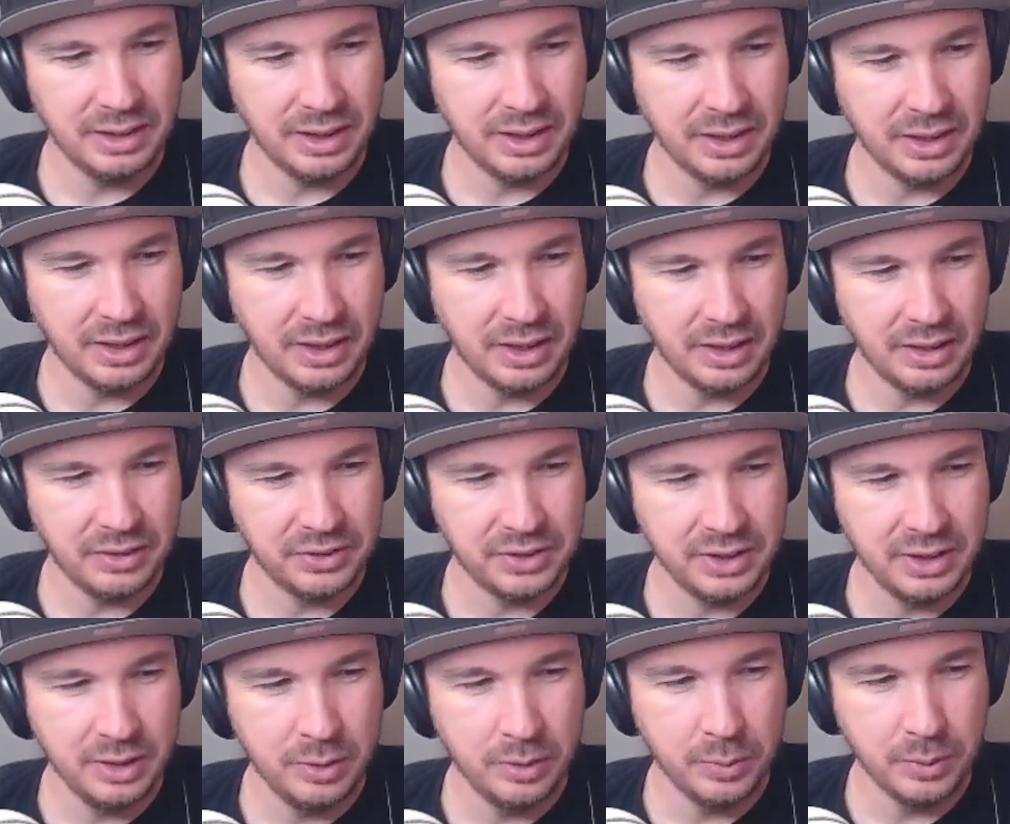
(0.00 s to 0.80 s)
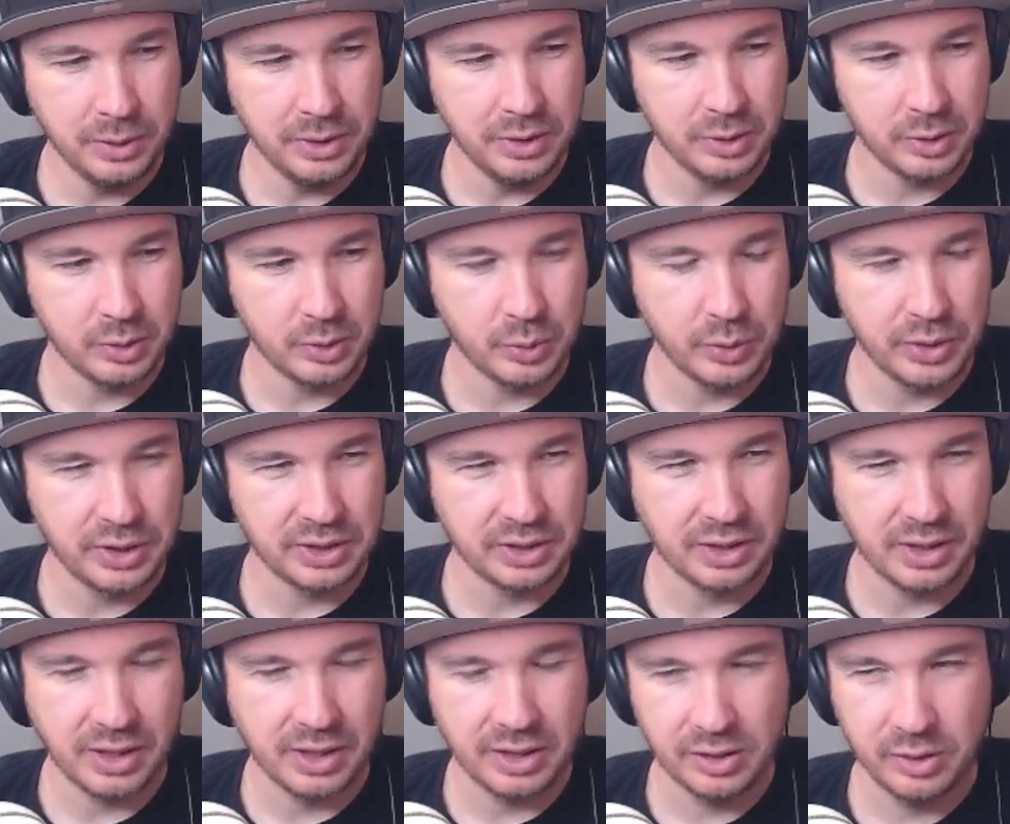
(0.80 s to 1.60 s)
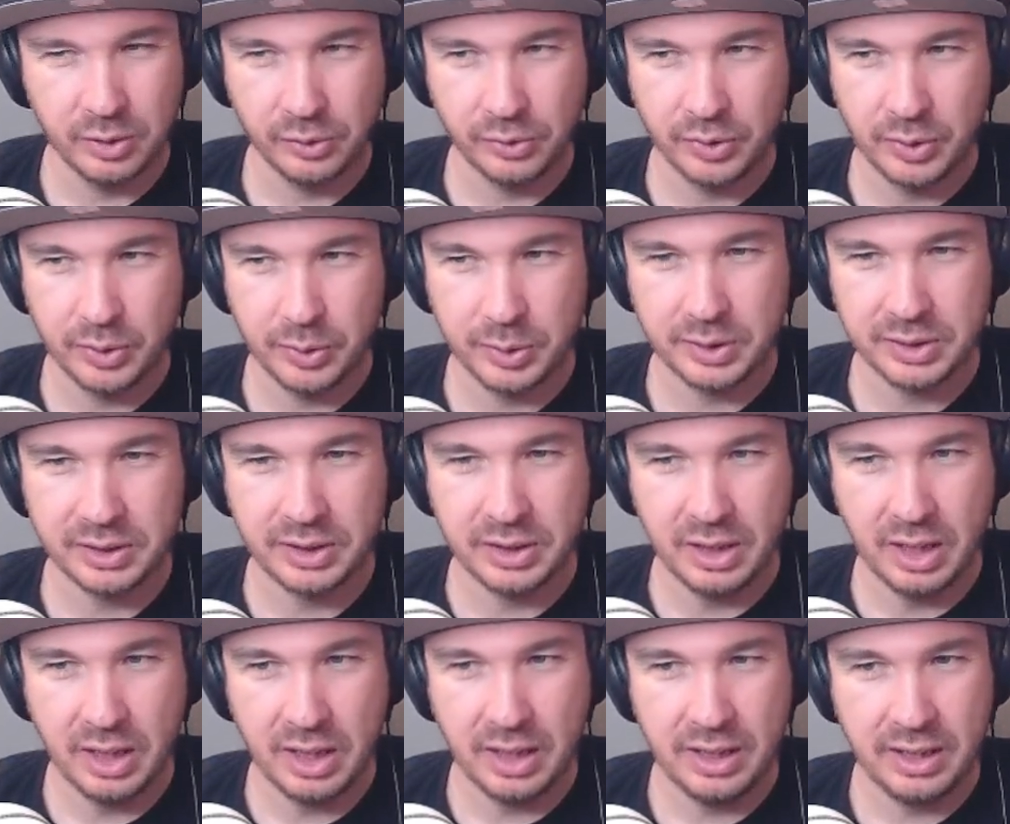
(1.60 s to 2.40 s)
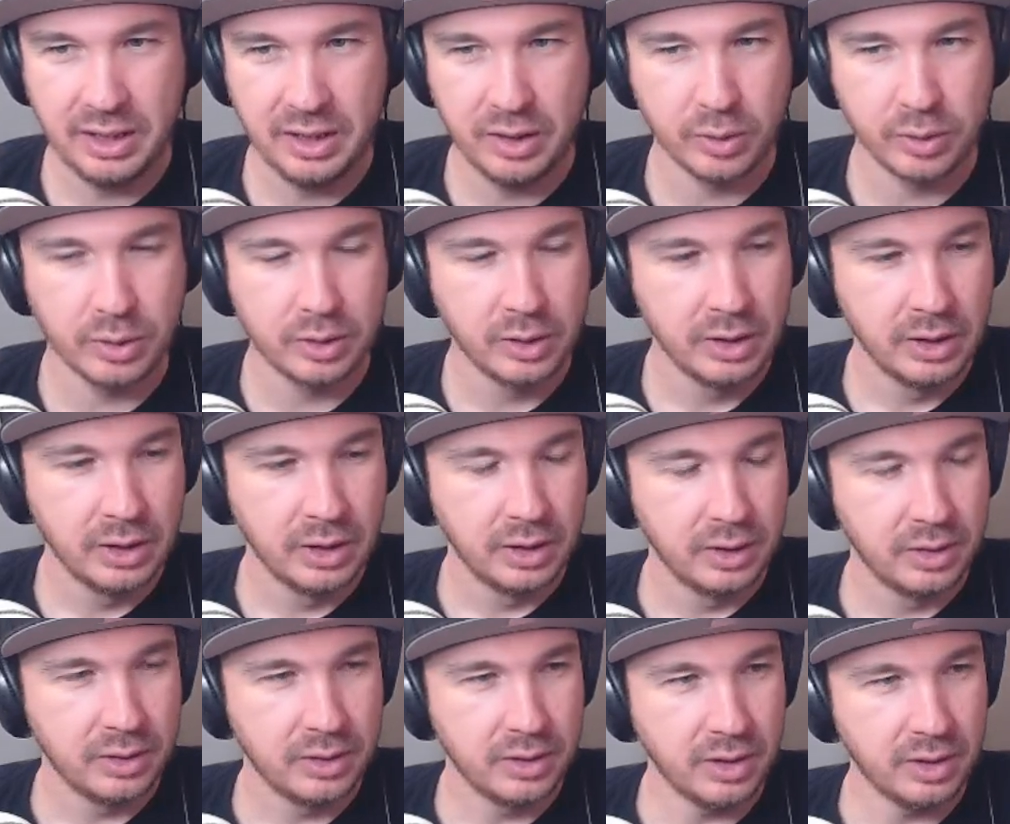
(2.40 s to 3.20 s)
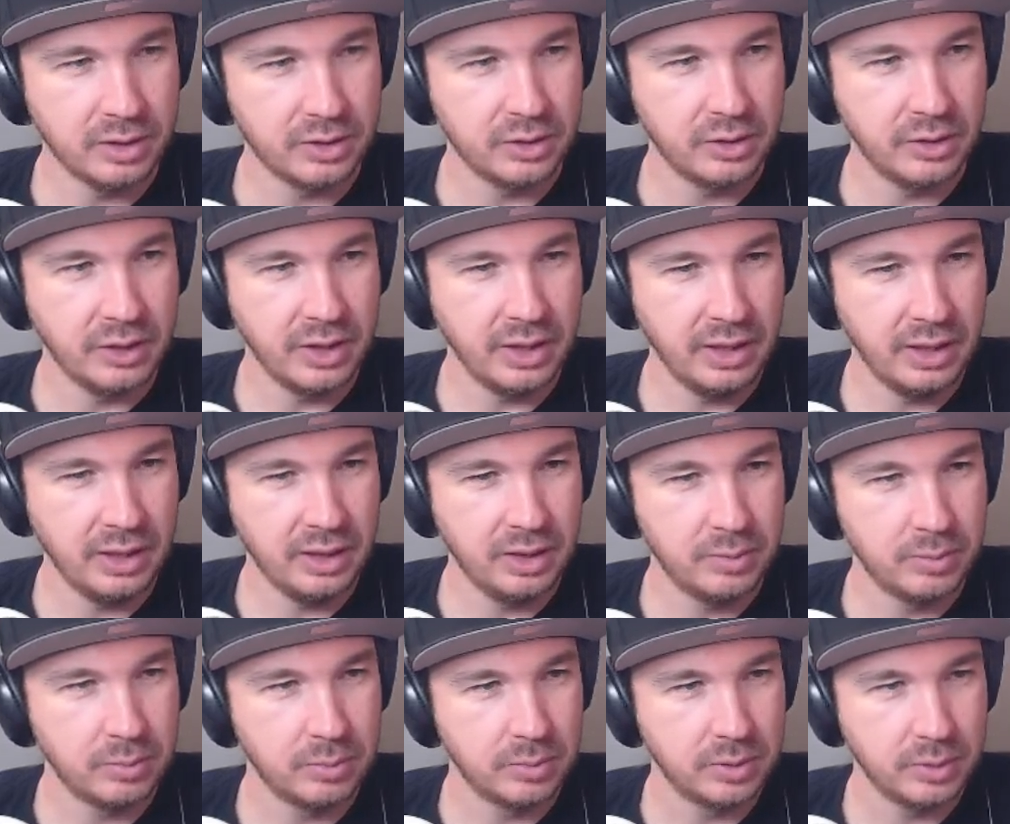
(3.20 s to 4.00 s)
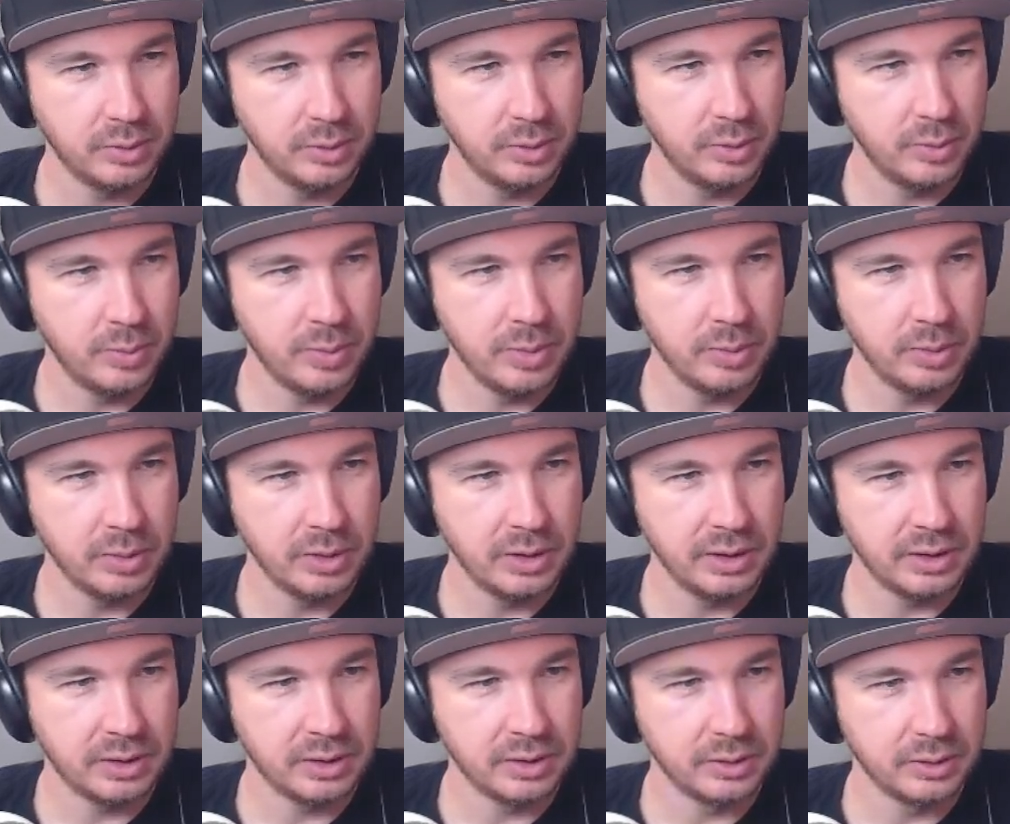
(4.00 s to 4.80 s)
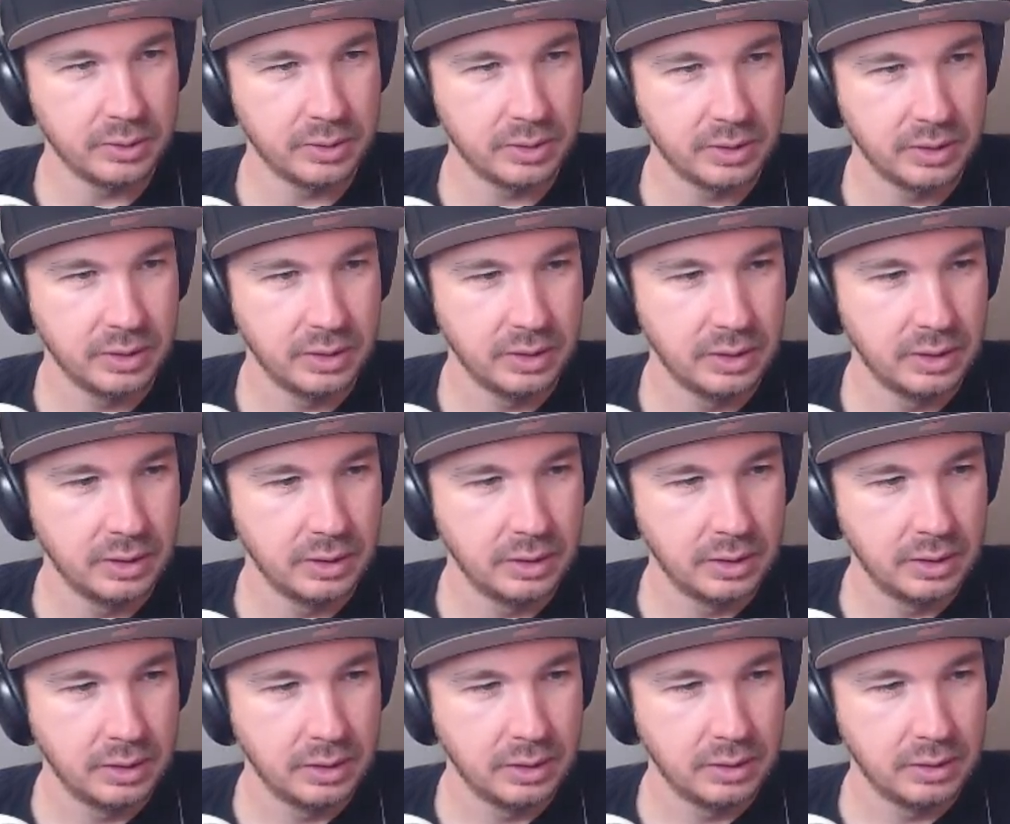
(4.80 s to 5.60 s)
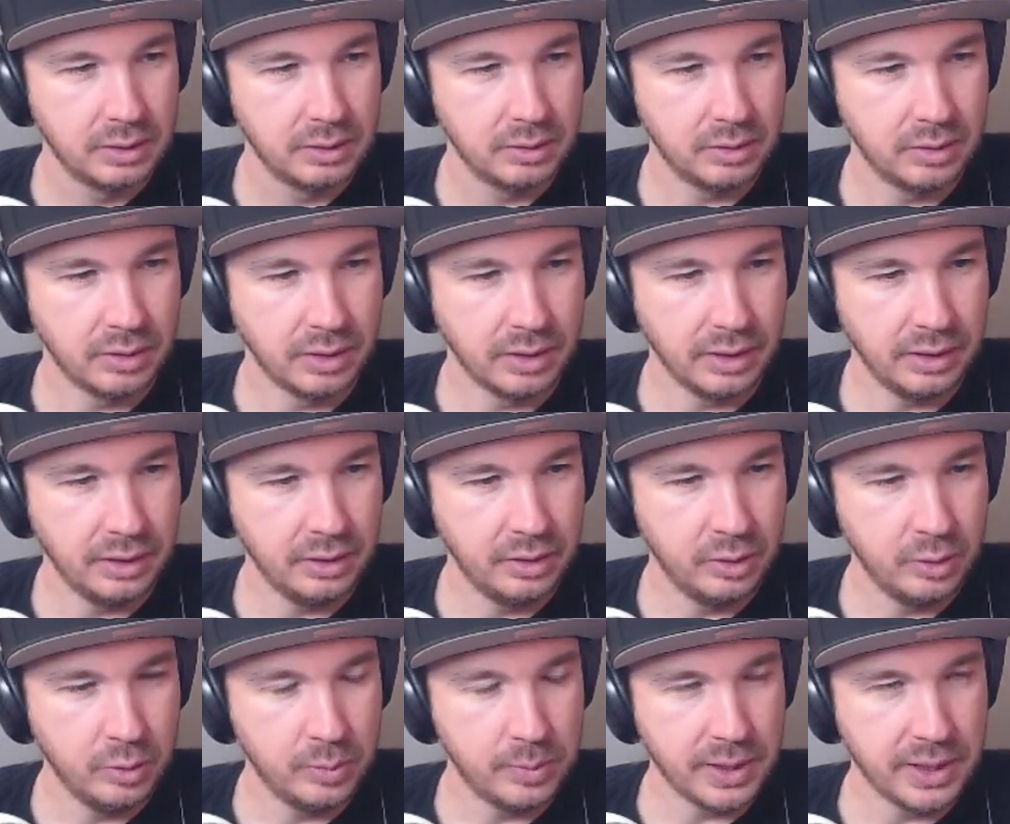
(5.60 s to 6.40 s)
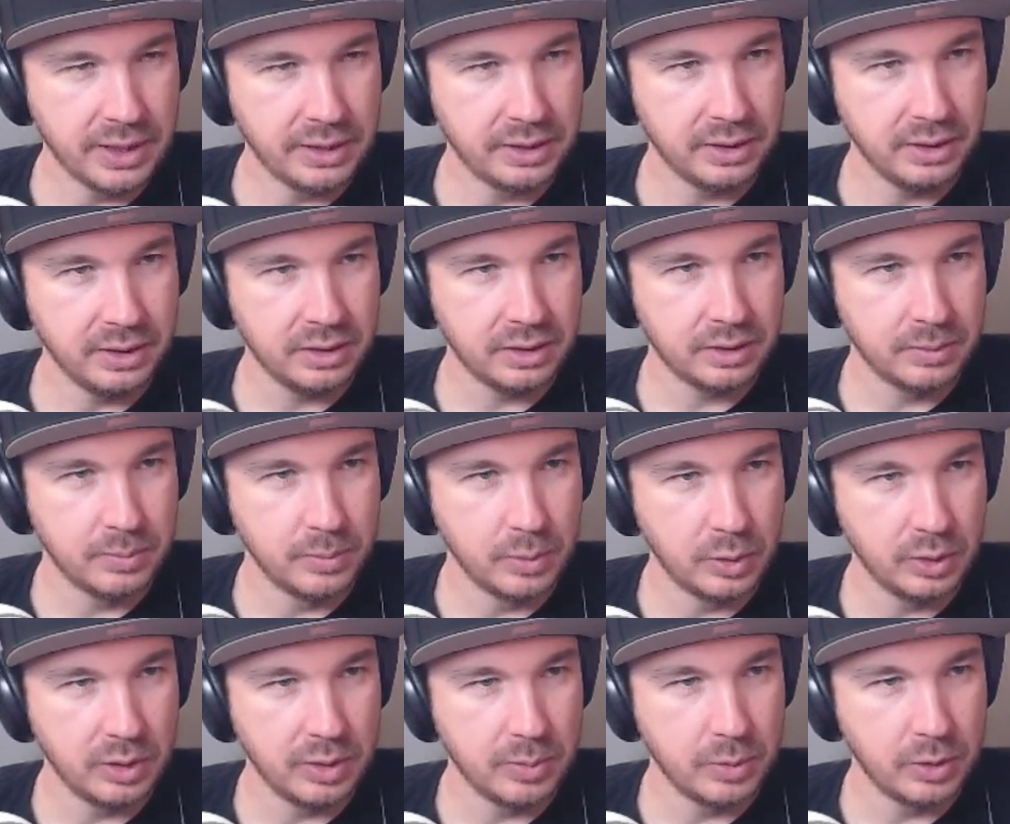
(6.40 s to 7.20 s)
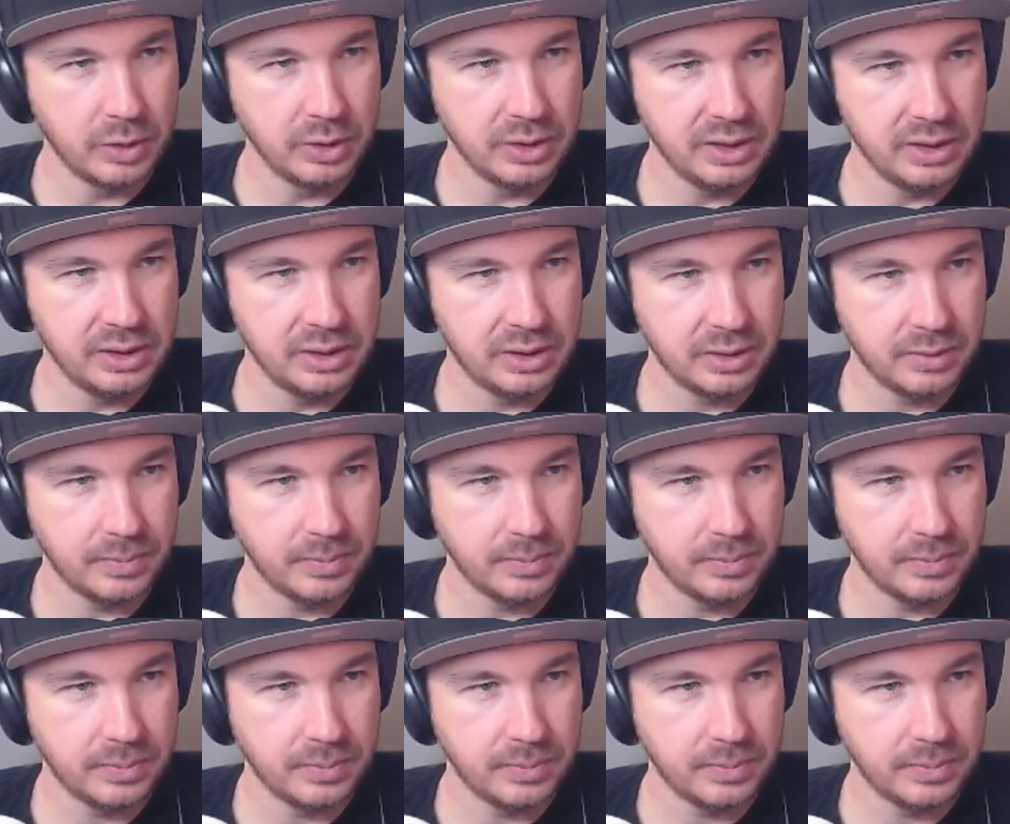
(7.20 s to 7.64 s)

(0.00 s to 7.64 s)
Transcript: I've seen one of those recently. I don't know if it was today or yesterday. Where do people get those? Alright, no basics. Moly molies.